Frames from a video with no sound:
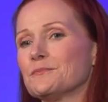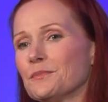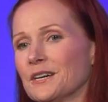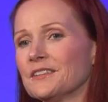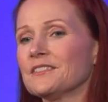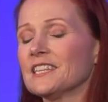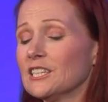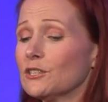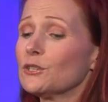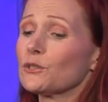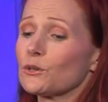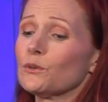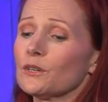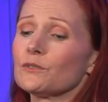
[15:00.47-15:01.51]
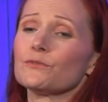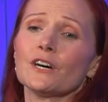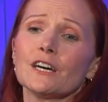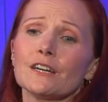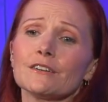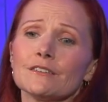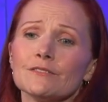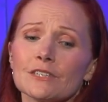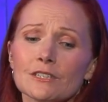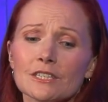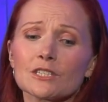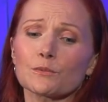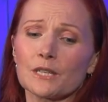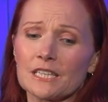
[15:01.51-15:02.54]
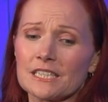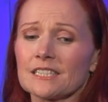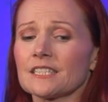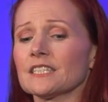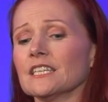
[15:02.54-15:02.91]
but they do go on fire in various ways.